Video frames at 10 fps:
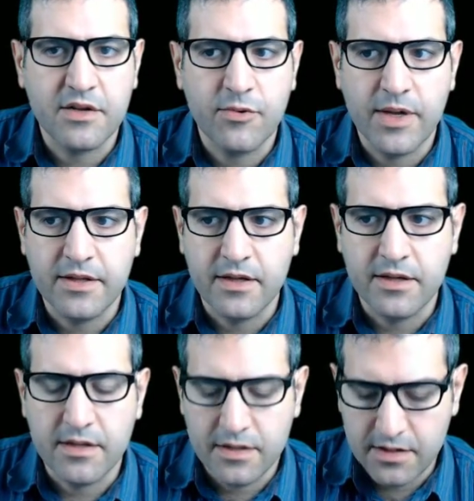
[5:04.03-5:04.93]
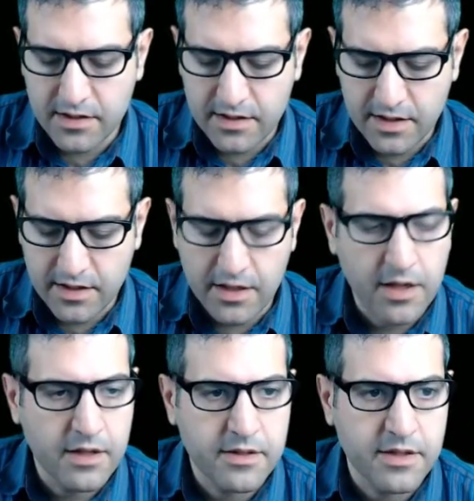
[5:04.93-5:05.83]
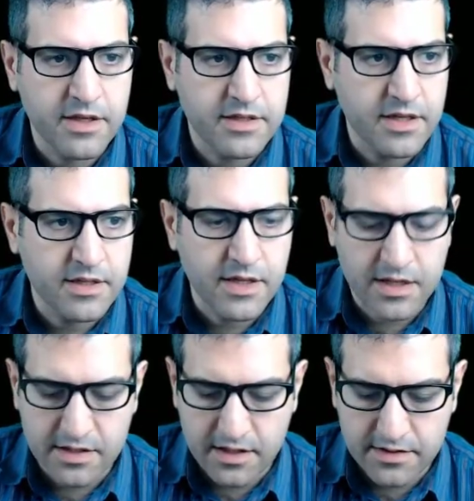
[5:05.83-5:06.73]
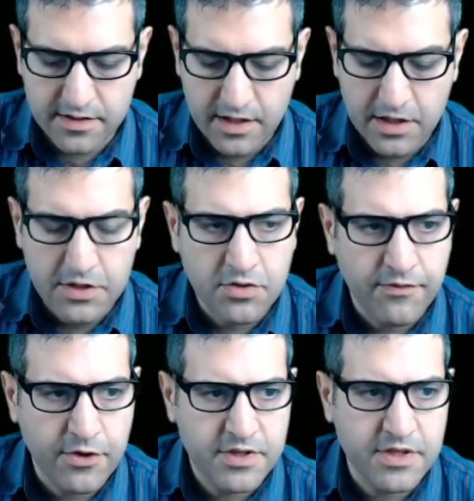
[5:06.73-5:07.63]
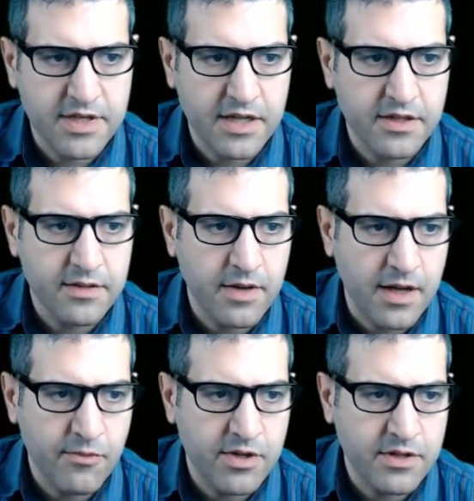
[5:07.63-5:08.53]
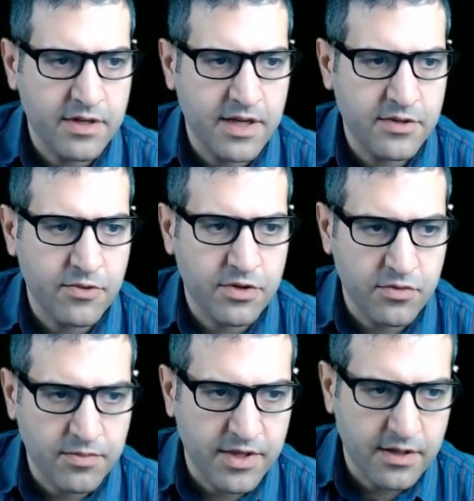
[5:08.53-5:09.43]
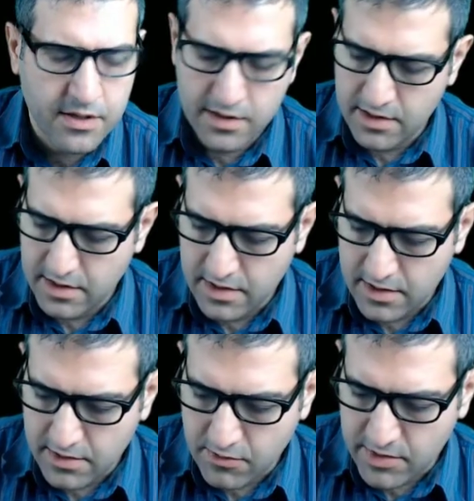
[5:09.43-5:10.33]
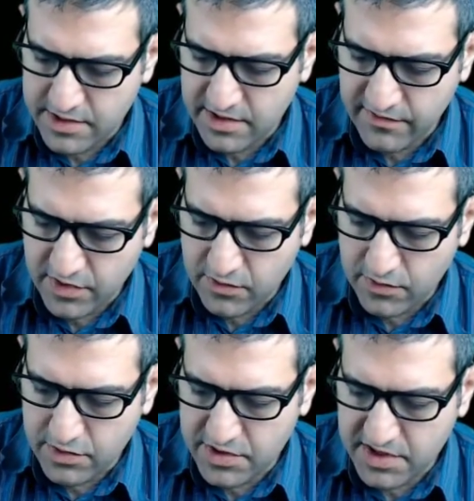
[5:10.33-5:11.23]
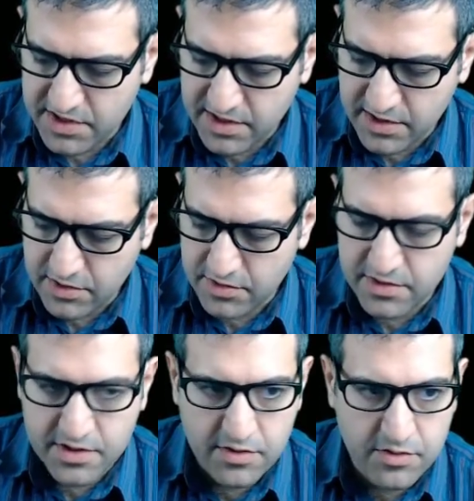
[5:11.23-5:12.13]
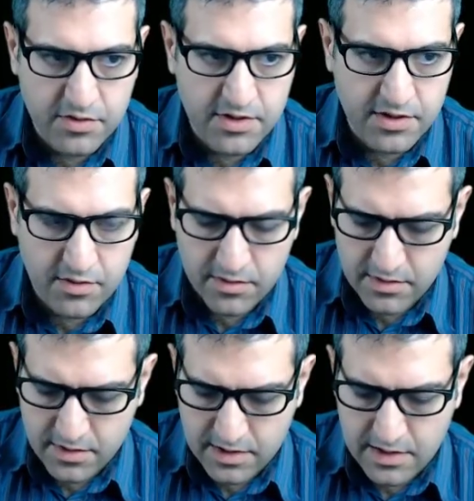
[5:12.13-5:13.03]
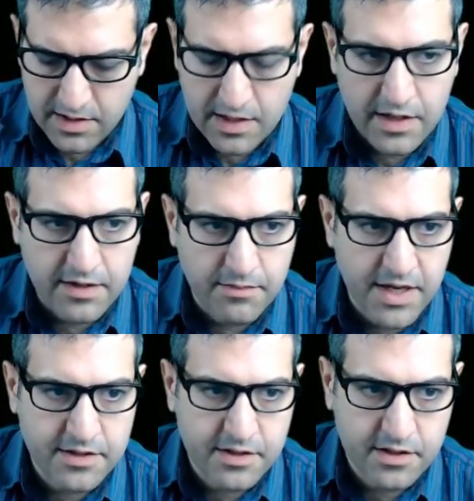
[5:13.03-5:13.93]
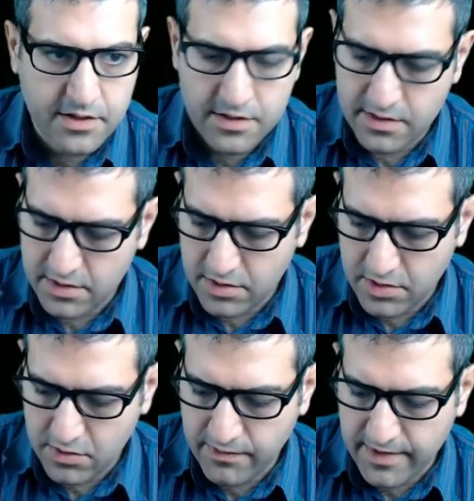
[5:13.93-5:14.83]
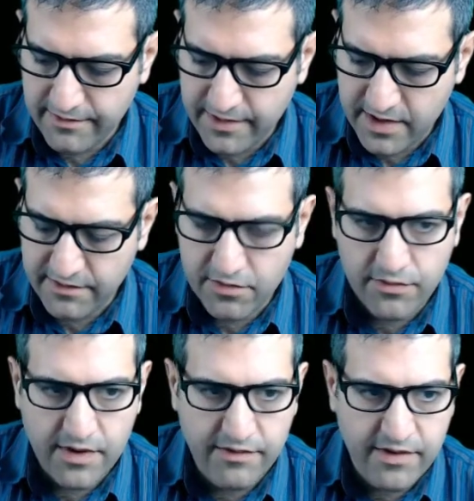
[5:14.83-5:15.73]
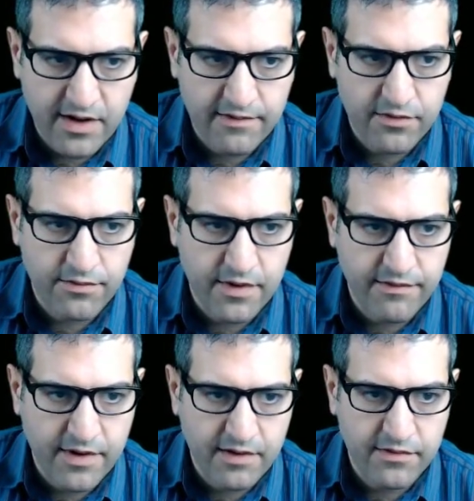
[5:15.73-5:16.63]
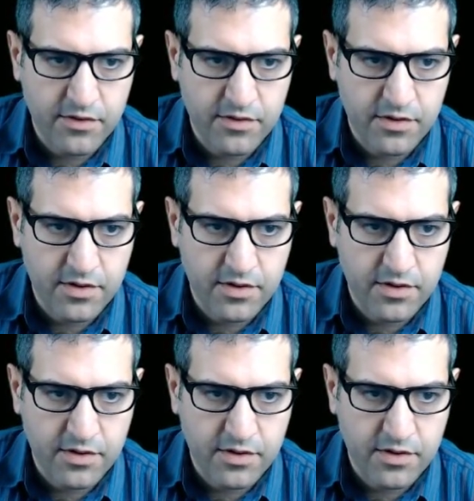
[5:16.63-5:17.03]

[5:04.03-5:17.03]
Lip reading: creating the things that he asked us. So first he said that I want the network to be 172.16.0.0 and the mask 255.255.255.0.